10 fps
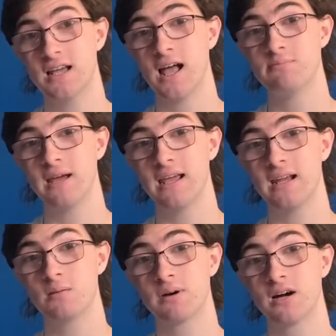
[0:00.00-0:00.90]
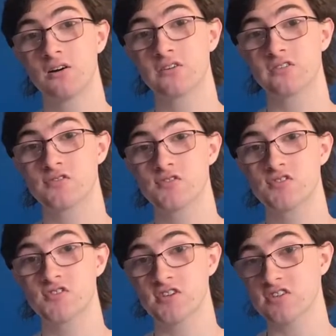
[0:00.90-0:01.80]
had paid about
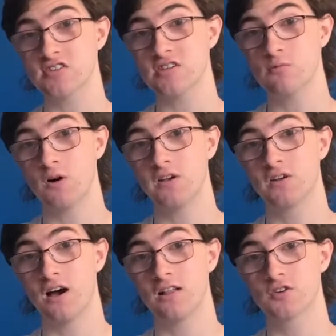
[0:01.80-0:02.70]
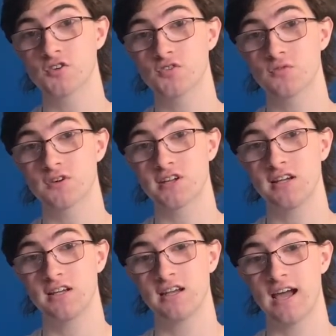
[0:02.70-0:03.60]
$61 for a
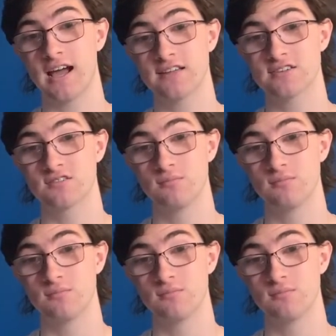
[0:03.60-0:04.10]
tank of gas.